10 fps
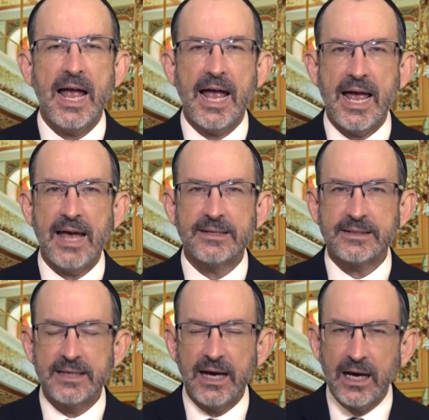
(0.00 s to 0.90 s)
as
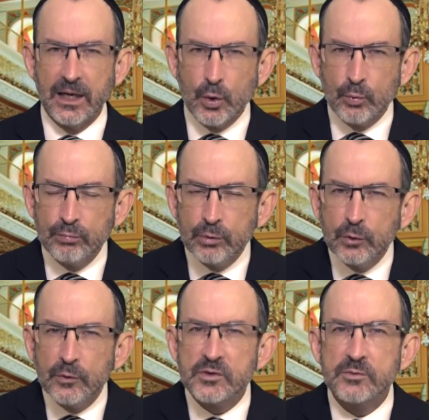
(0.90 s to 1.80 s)
God
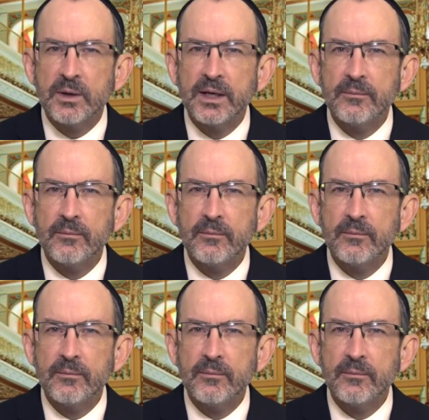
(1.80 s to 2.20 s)
moves me,